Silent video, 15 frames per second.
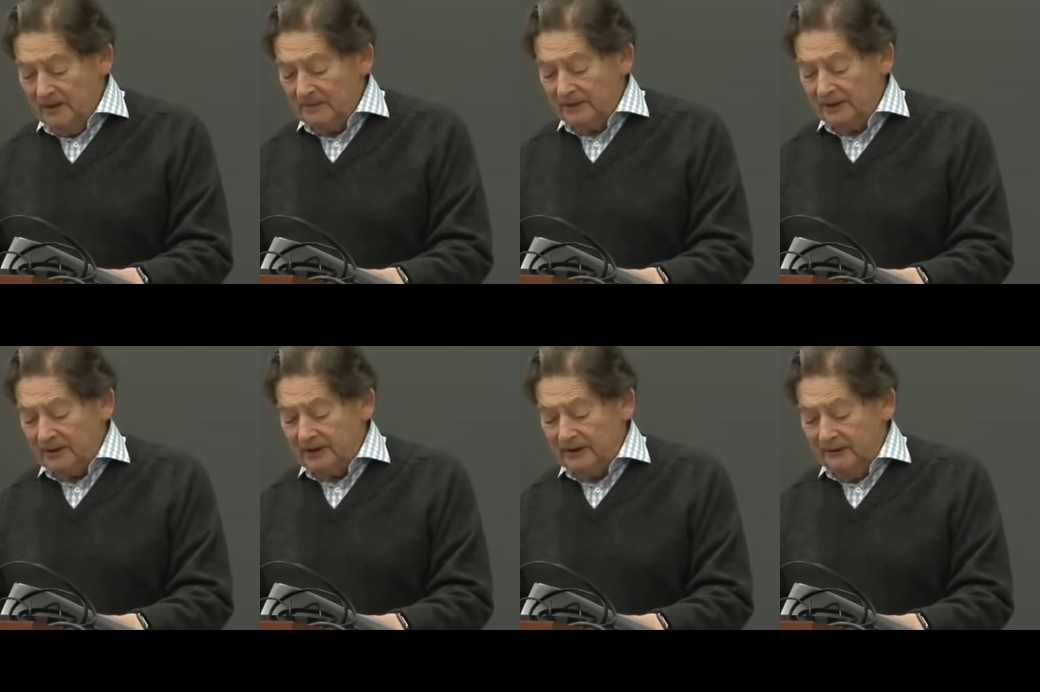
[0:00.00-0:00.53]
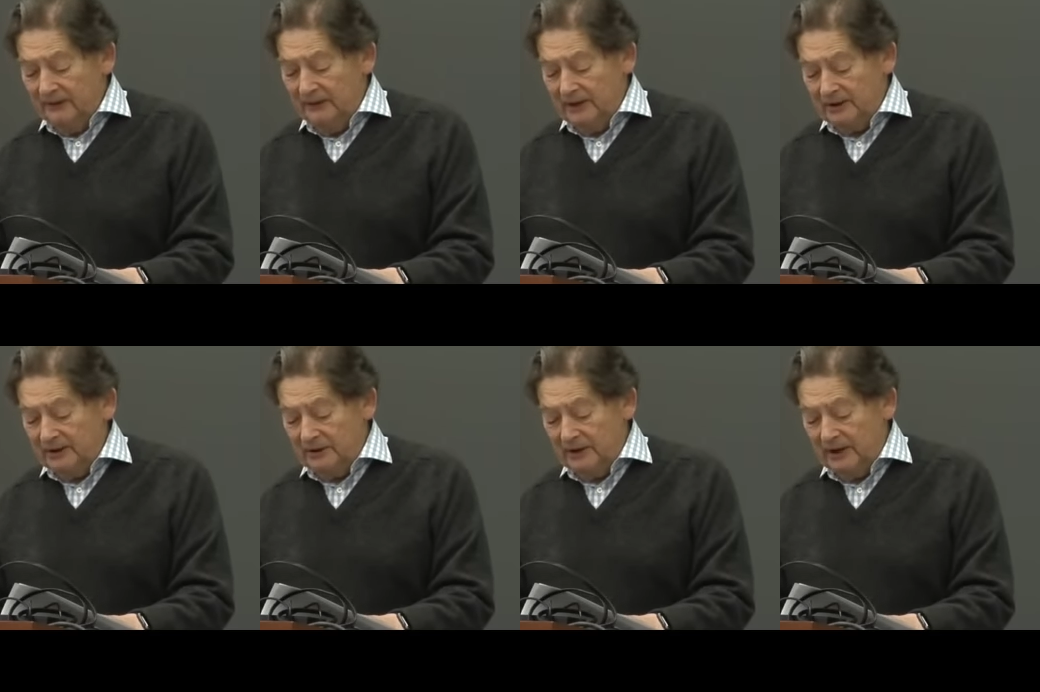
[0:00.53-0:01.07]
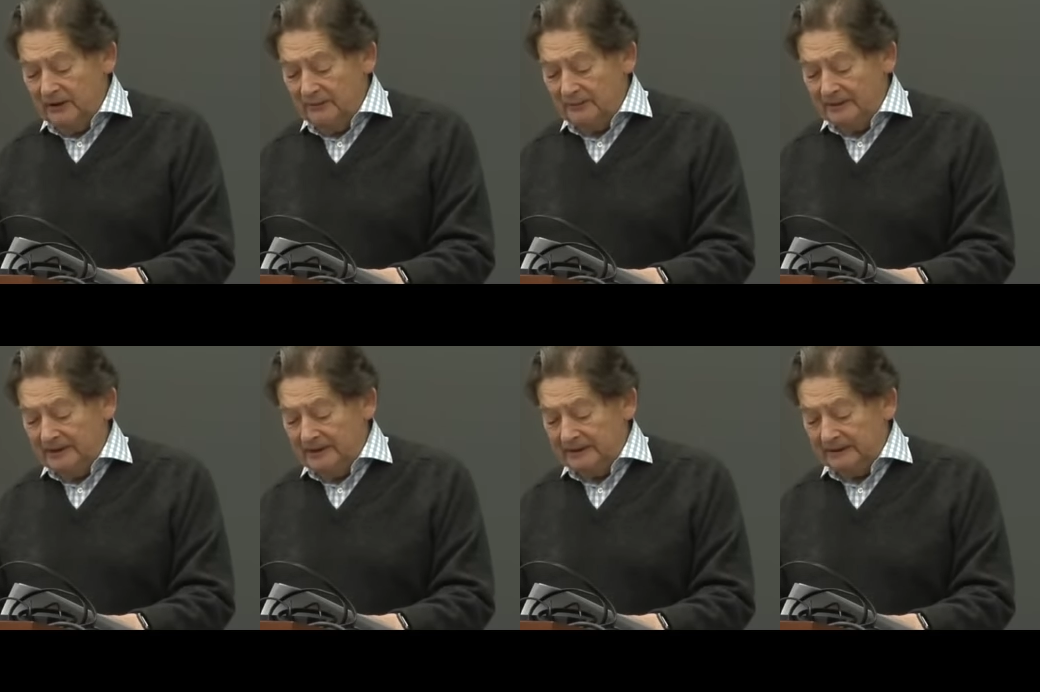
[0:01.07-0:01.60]
but that given the degree of
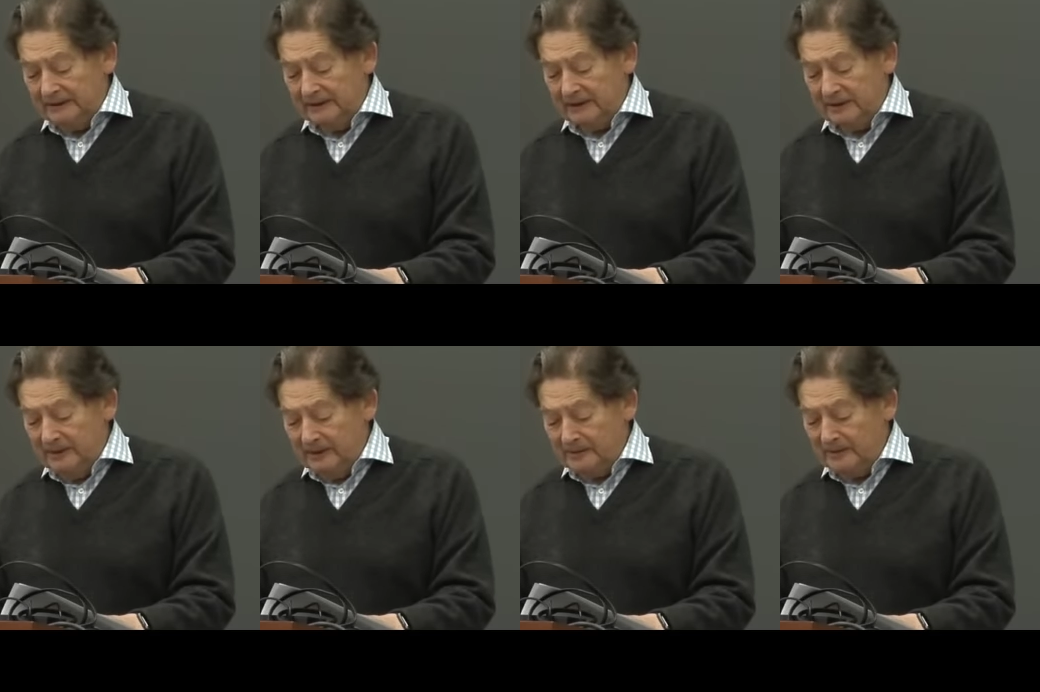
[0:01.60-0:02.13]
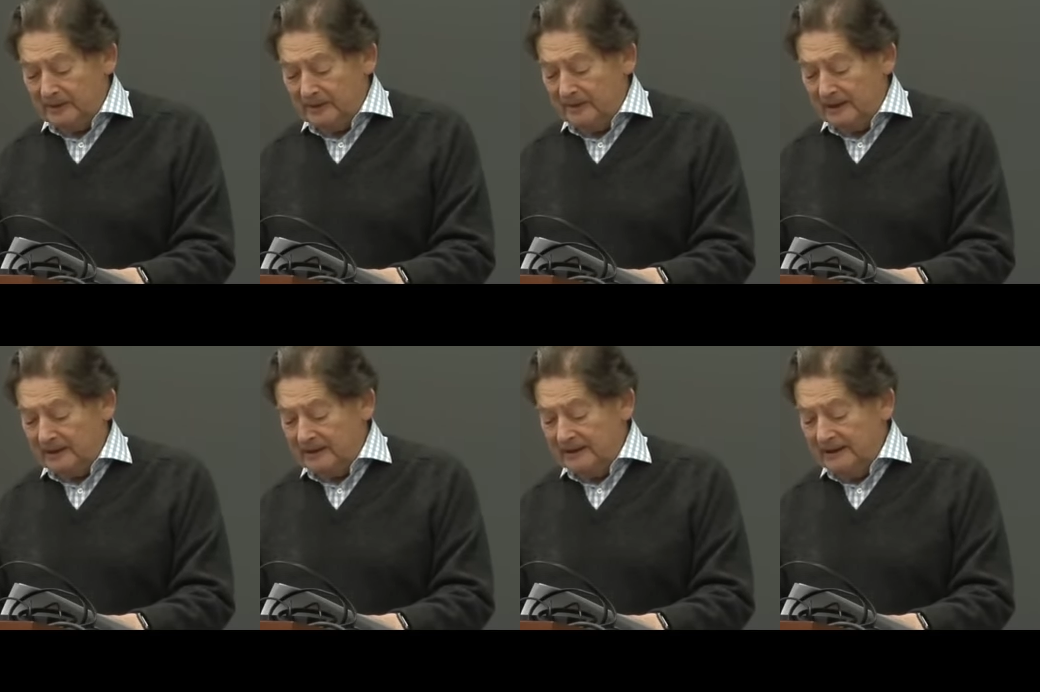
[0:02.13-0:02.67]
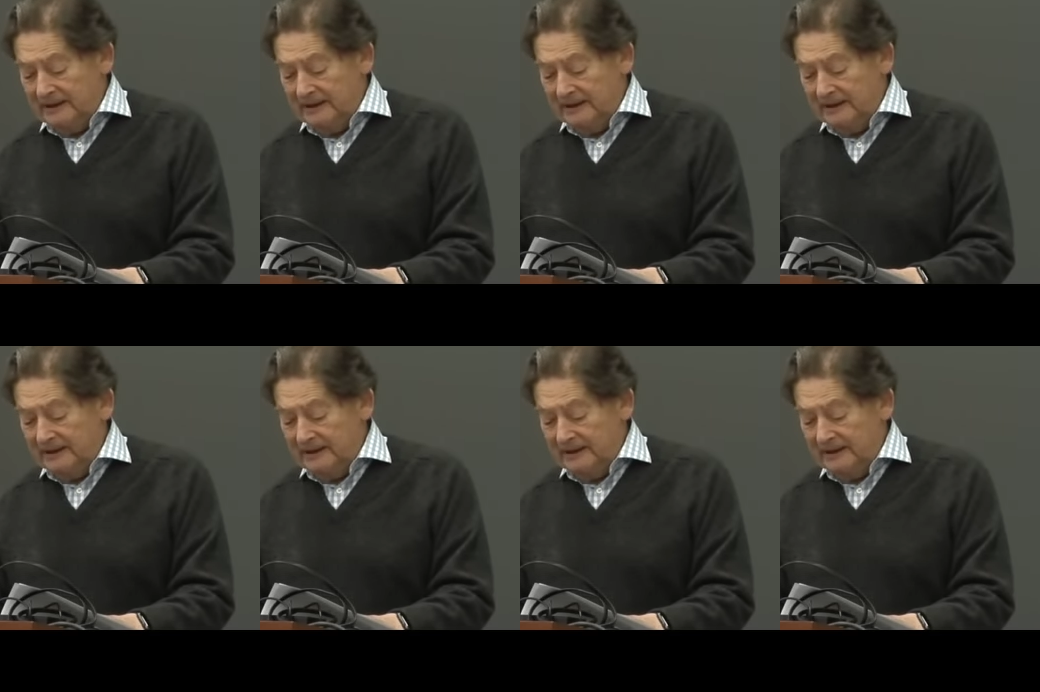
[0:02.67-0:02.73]
political commitment among the